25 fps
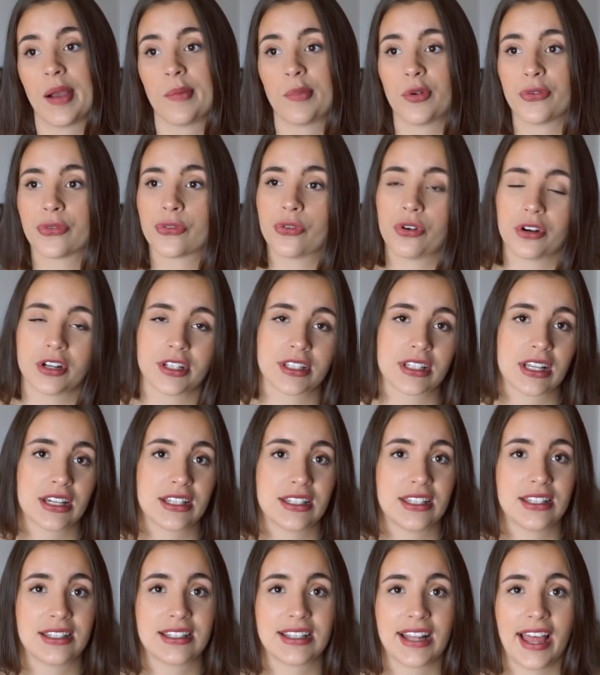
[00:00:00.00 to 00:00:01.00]
Of course,
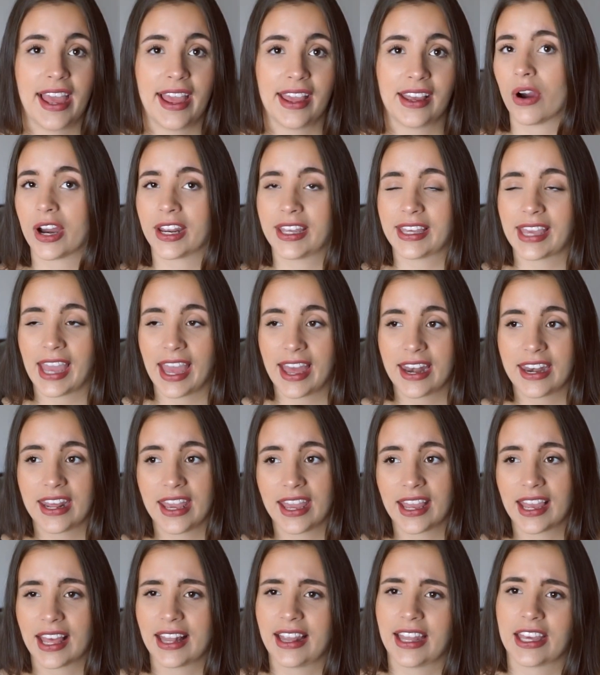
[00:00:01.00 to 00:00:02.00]
because it's like
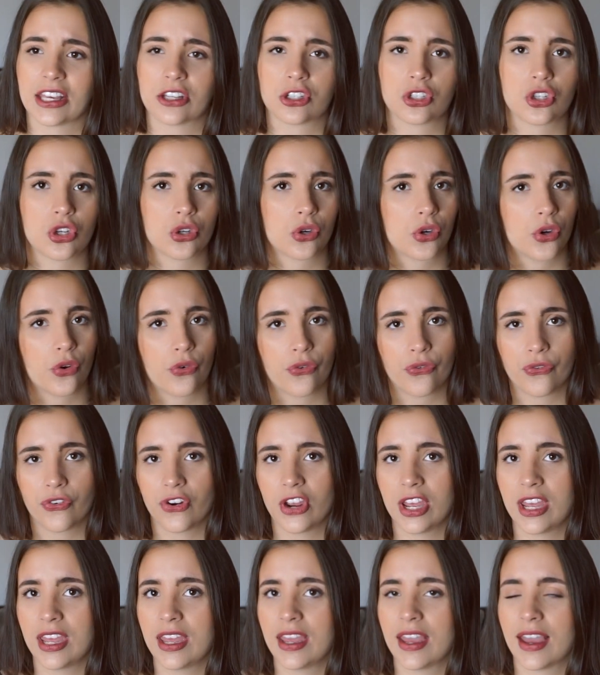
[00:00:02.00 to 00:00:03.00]
organic and like
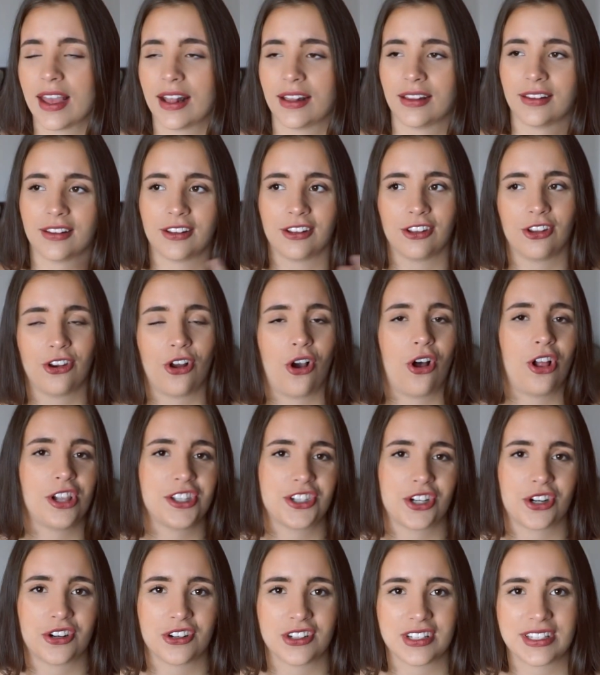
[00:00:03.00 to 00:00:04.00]
sugar-free and, you know,
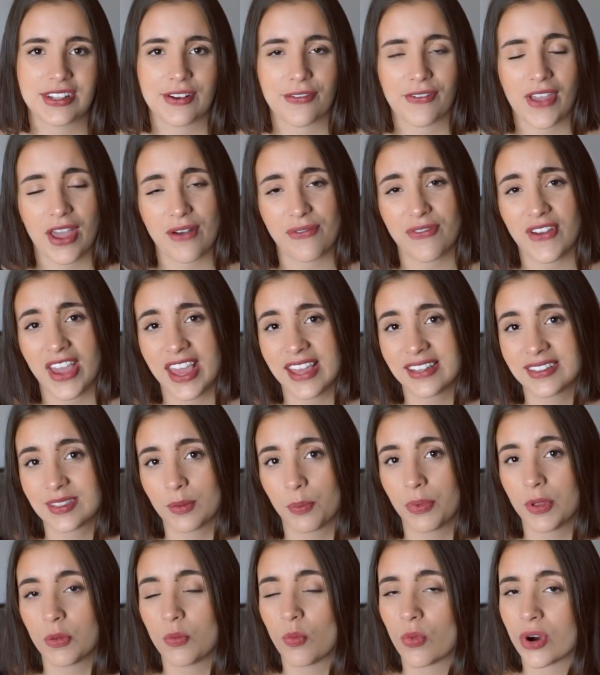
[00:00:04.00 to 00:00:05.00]
alternative cafe, it's a
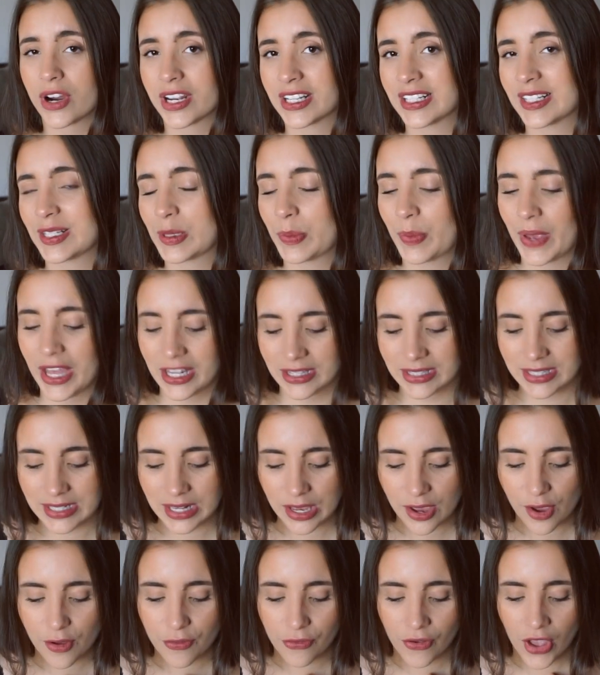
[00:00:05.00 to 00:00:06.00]
bit more
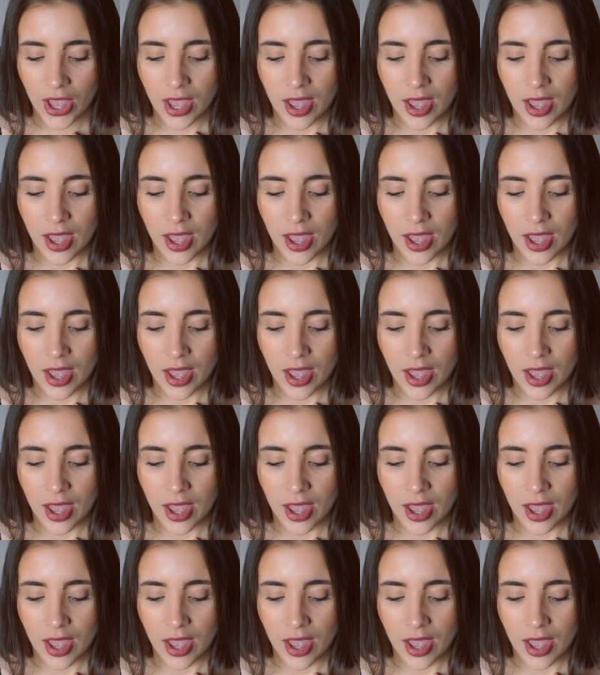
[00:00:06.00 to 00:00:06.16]
expensive.